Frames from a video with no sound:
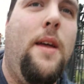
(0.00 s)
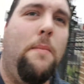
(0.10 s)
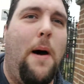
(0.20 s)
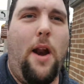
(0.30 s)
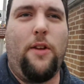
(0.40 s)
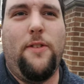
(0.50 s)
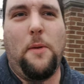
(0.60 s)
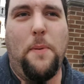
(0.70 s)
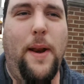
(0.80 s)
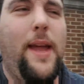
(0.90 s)
Monarchs is a
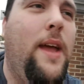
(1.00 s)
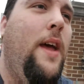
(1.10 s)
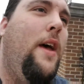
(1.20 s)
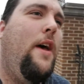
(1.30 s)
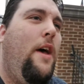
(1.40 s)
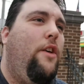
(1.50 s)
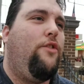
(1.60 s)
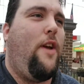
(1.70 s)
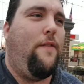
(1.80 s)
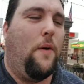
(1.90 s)
pretty
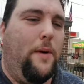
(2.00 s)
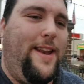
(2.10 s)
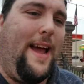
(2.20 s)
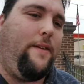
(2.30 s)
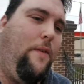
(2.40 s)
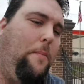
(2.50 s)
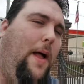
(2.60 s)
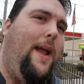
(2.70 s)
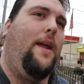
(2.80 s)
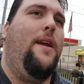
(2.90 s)
straightforward deck if you're
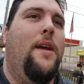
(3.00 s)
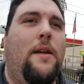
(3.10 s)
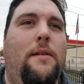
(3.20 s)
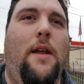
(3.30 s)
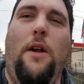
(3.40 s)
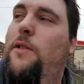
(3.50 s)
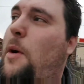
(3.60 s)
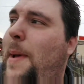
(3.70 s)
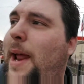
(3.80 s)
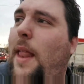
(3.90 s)
playing,
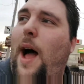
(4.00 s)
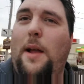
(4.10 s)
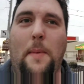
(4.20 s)
domain lock